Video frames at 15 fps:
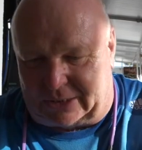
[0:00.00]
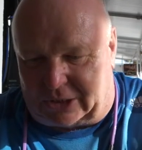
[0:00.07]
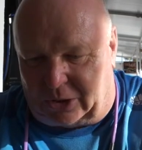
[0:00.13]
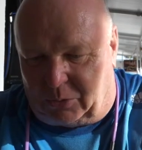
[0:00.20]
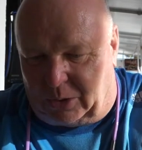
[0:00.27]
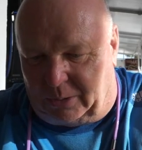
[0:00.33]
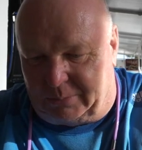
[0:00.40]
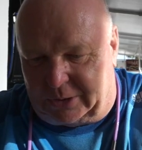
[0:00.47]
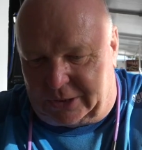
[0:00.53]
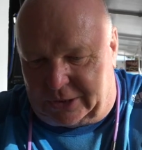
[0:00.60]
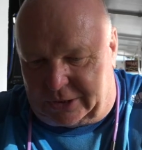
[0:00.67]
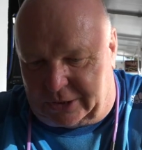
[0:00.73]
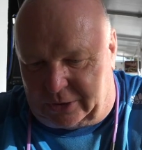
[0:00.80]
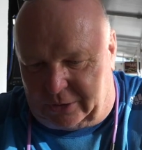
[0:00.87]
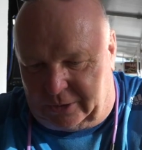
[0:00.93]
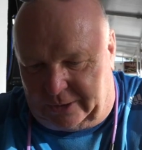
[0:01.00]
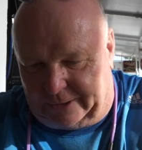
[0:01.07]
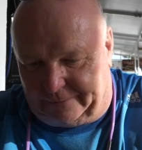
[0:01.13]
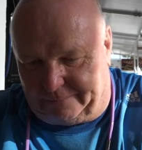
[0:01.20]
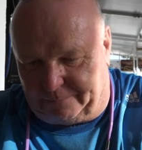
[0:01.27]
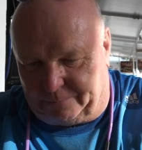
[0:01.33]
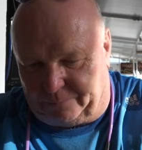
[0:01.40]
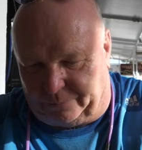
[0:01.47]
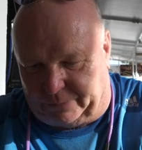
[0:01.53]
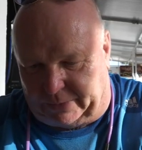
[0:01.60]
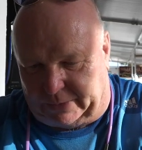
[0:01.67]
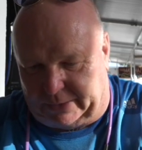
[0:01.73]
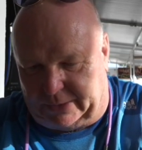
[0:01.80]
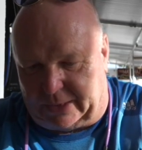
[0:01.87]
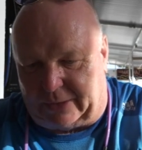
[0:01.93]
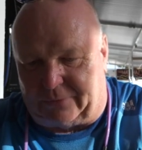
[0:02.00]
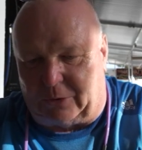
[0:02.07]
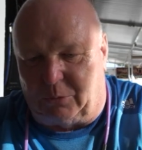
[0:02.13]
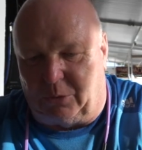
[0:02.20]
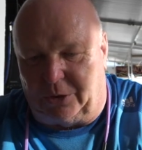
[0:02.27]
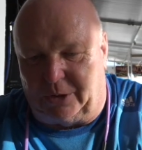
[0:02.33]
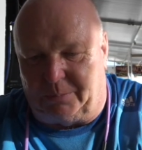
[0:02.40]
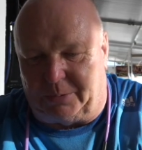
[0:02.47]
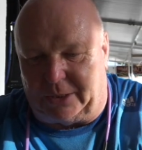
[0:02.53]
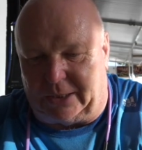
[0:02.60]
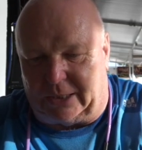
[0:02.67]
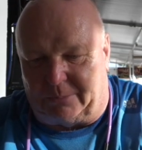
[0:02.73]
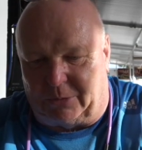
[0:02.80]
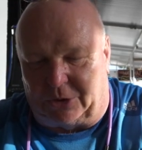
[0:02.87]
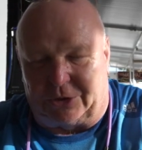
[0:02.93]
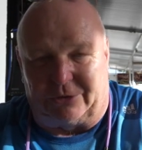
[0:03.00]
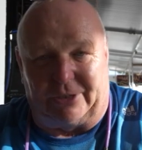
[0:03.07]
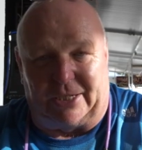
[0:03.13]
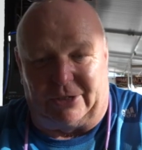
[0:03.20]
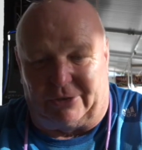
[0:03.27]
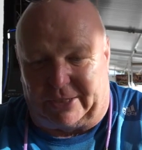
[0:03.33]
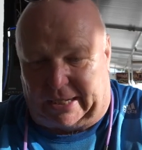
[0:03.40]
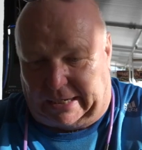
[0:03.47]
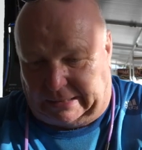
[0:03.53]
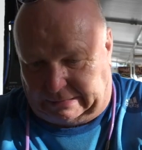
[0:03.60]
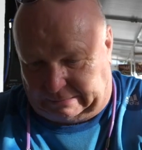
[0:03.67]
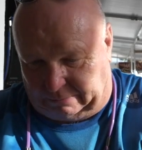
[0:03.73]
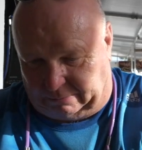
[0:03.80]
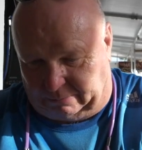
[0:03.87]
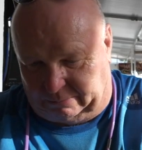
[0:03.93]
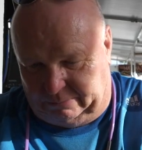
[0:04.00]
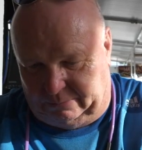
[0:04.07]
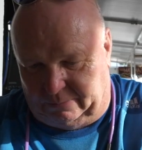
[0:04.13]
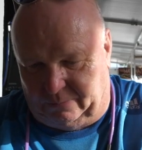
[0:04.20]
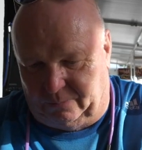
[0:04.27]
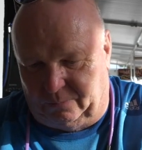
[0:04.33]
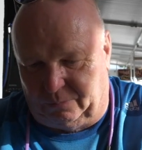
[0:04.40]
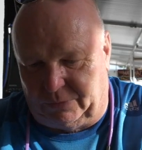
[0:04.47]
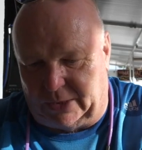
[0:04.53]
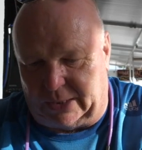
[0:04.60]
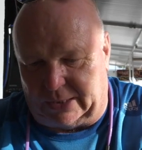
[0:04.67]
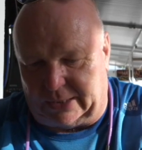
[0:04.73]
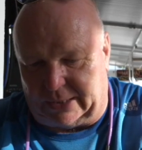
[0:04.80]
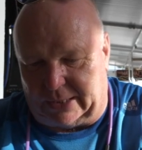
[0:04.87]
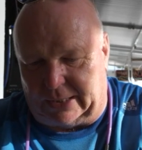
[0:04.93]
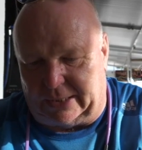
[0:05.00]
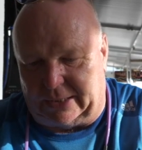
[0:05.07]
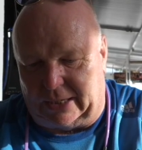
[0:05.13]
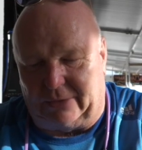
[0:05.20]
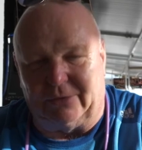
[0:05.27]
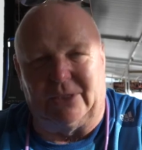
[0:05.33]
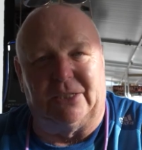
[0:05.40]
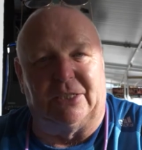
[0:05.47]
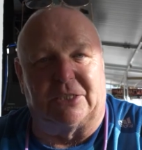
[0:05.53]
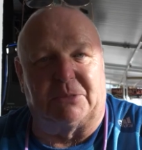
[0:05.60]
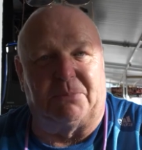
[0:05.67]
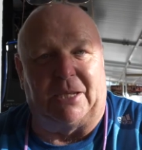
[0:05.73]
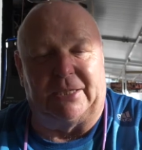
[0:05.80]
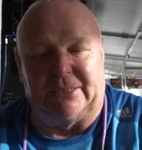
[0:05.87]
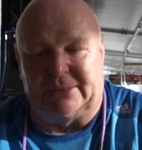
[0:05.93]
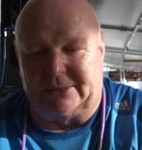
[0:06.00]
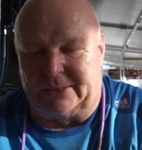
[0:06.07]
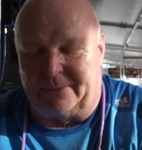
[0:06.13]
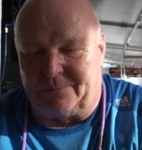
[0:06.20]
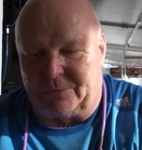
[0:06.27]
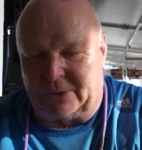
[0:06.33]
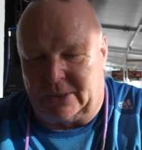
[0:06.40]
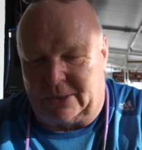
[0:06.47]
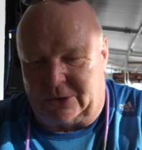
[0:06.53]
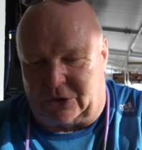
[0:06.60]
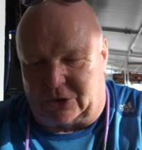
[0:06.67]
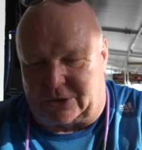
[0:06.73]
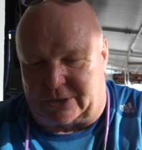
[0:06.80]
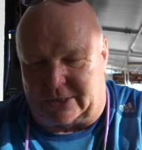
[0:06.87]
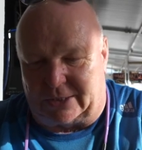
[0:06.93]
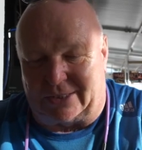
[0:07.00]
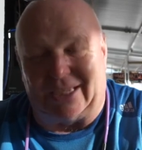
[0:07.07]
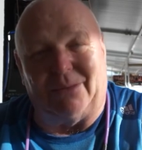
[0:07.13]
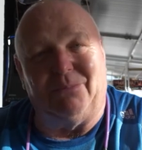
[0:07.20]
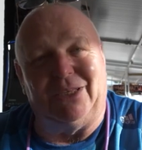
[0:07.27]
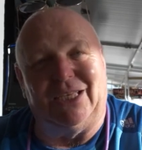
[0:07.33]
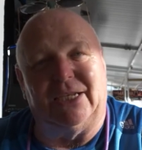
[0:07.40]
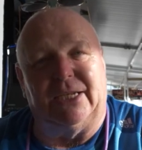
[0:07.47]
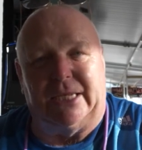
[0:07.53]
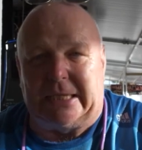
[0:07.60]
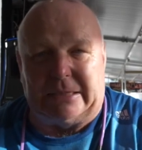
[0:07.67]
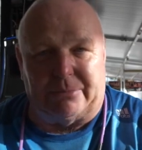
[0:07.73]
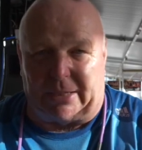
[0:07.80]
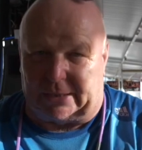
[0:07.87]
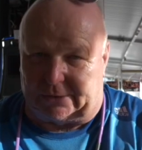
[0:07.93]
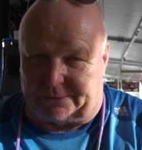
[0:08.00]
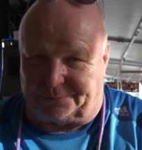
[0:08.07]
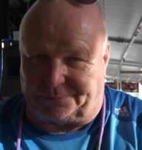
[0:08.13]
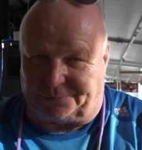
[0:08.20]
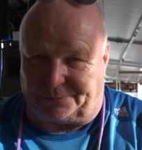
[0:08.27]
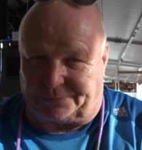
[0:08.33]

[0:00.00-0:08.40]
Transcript: So what I'm going to do, if you want to be a moderator again and have a little spanner, just send me an email.